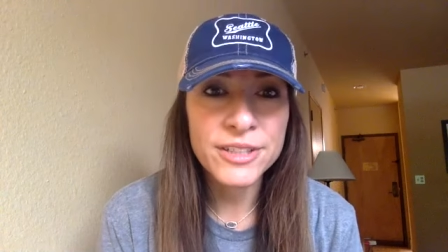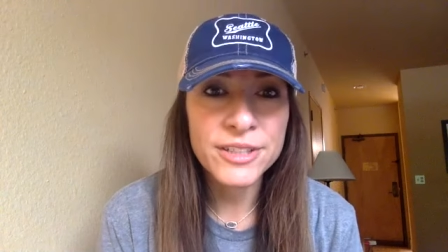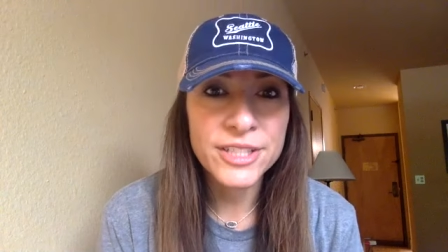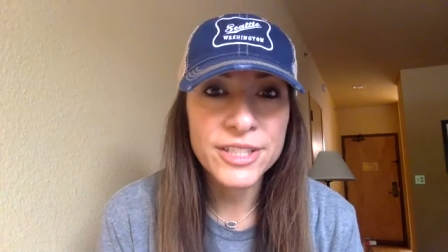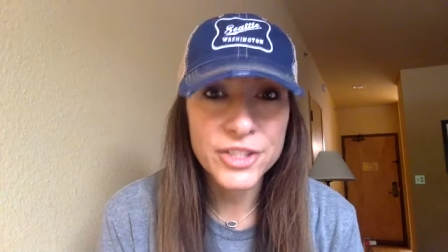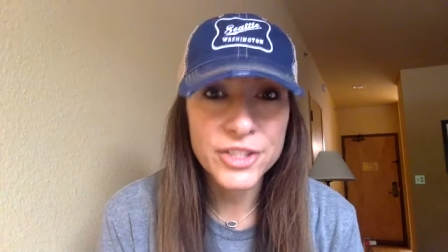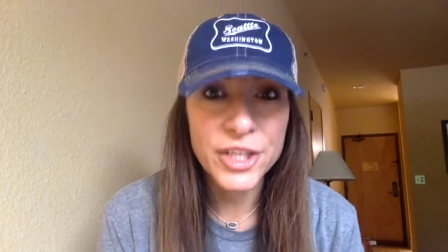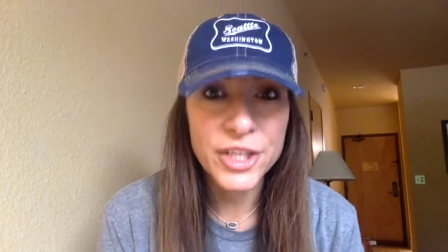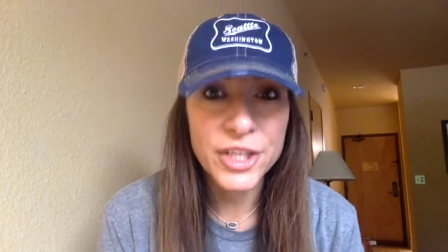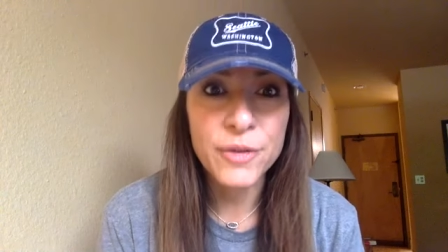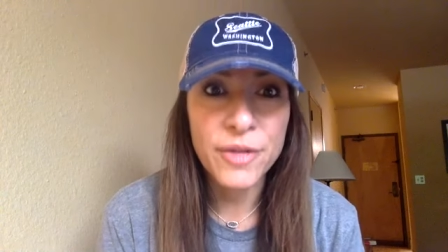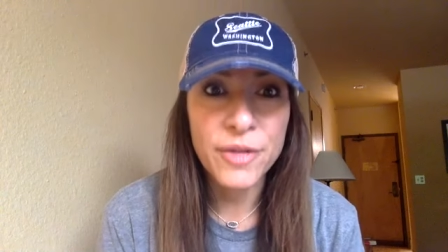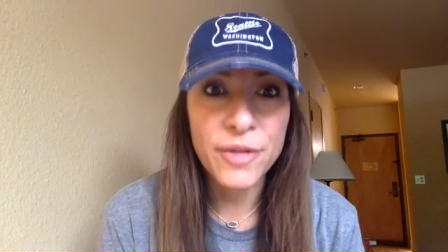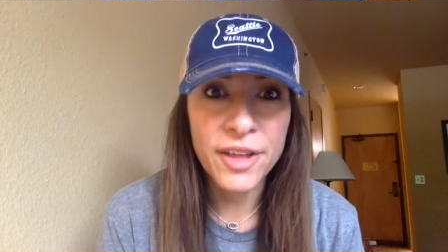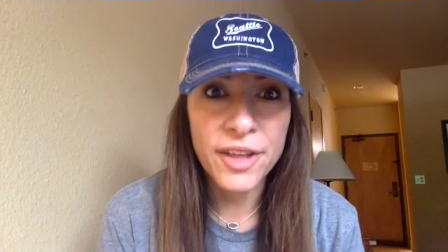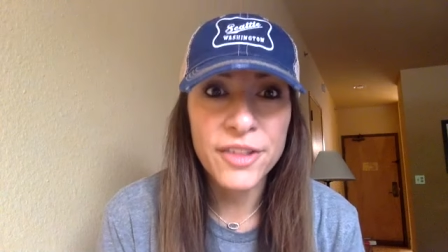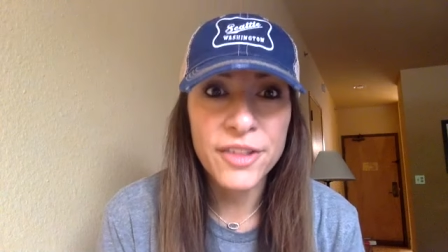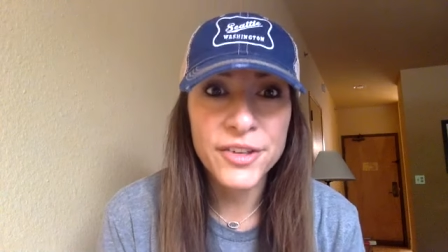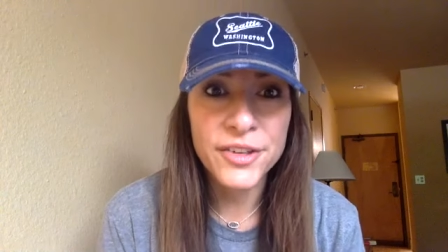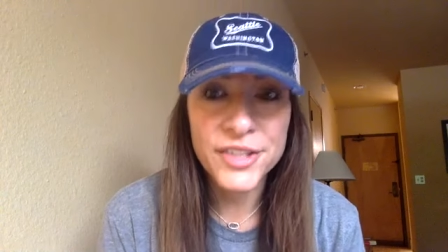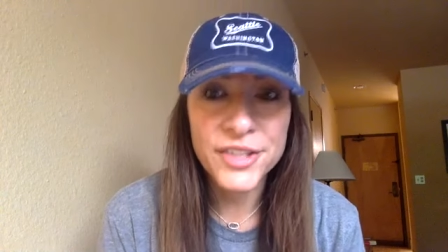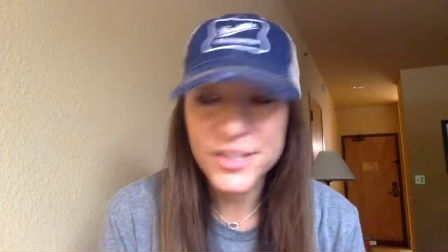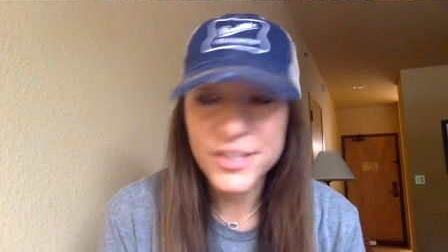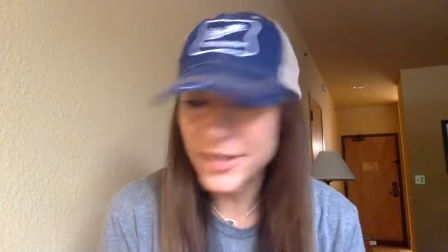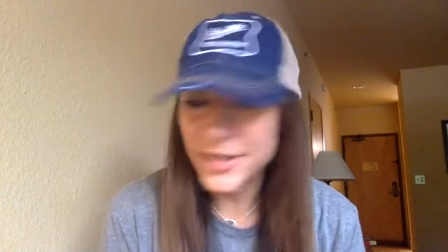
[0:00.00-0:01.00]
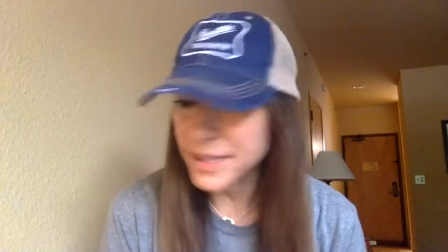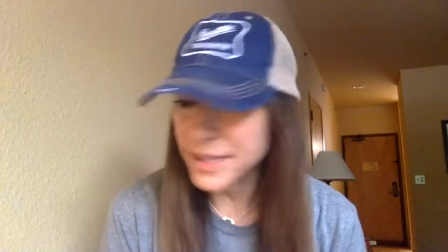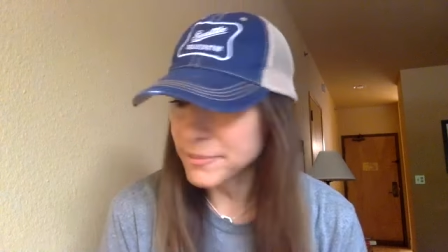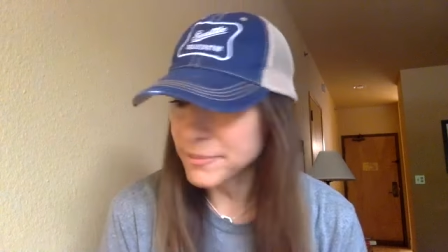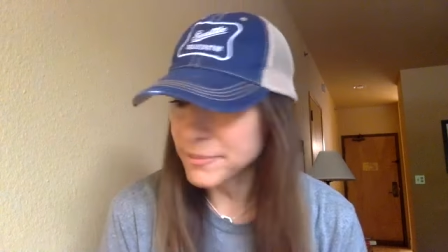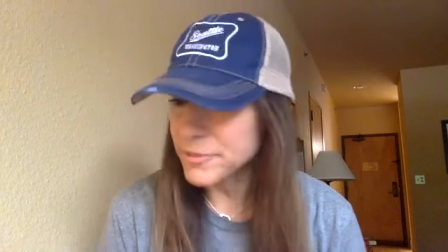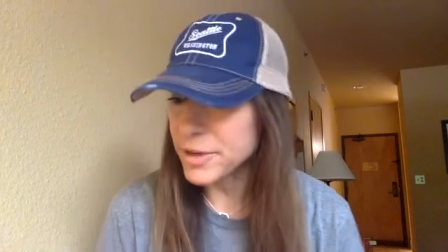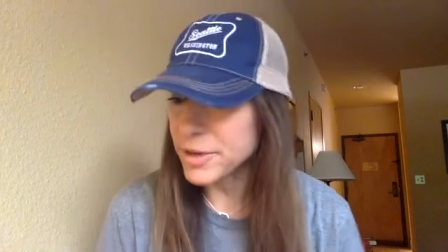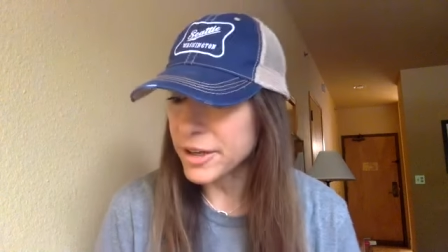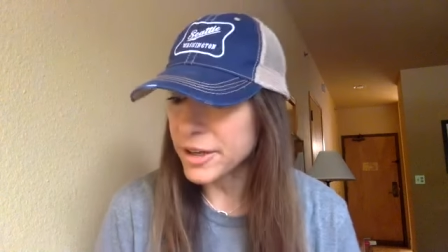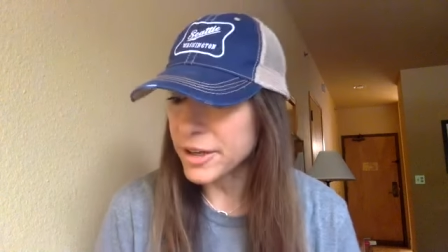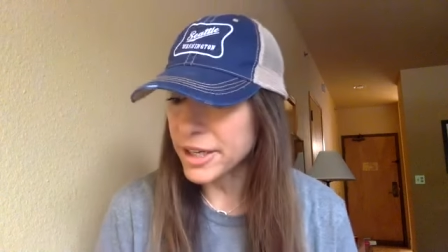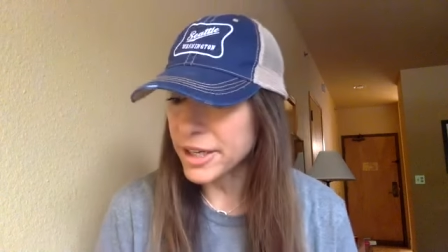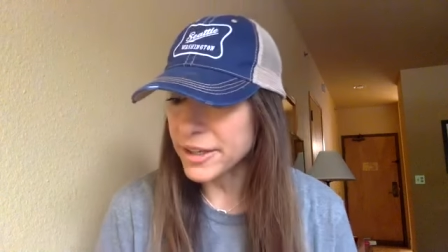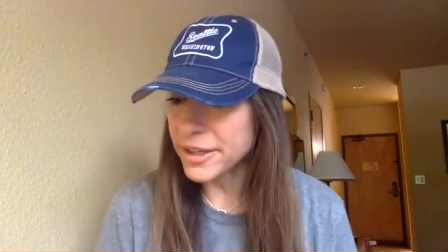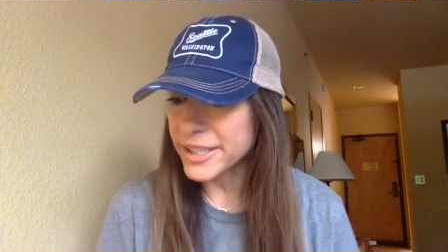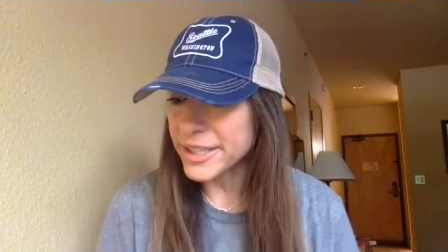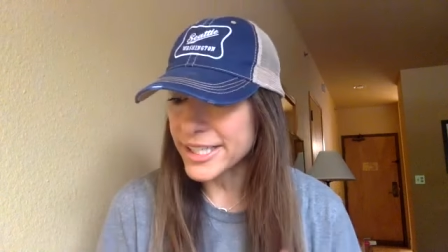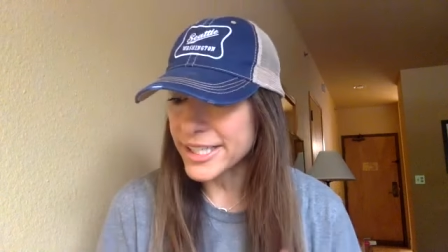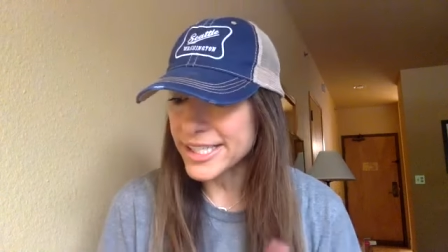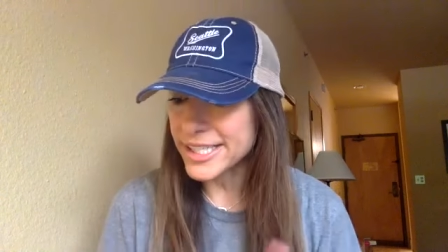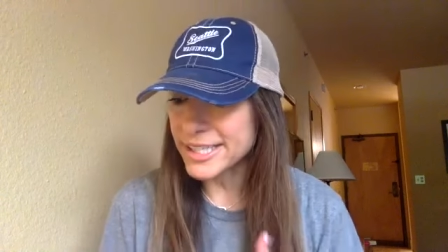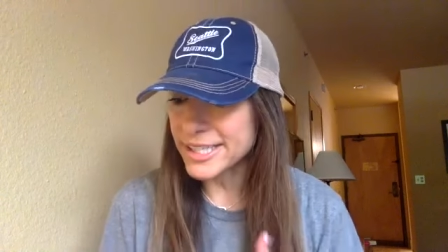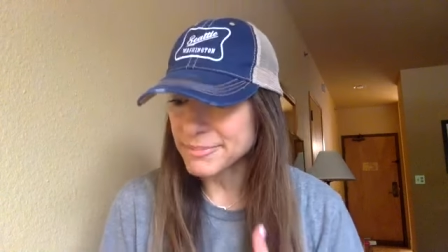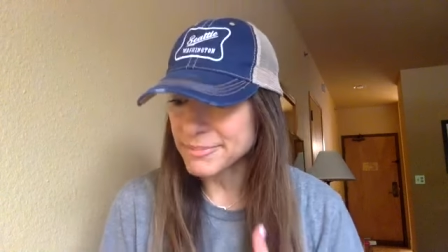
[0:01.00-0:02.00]
to share with others, right? Well, here it
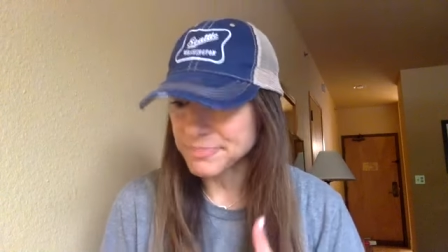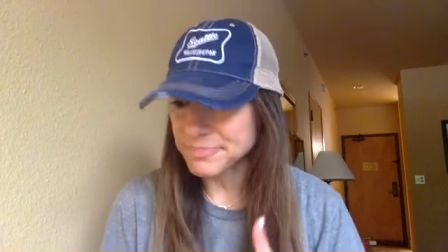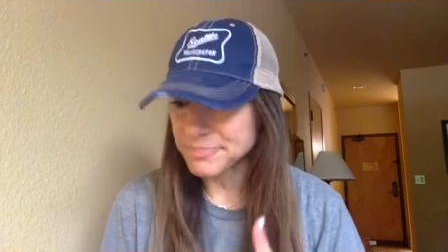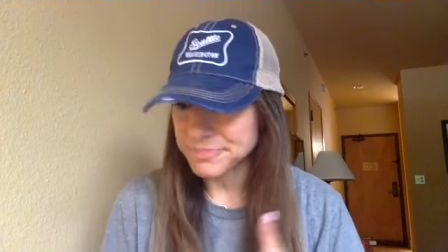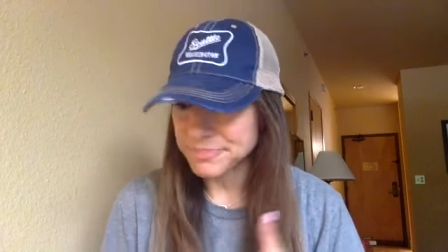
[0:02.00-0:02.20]
is.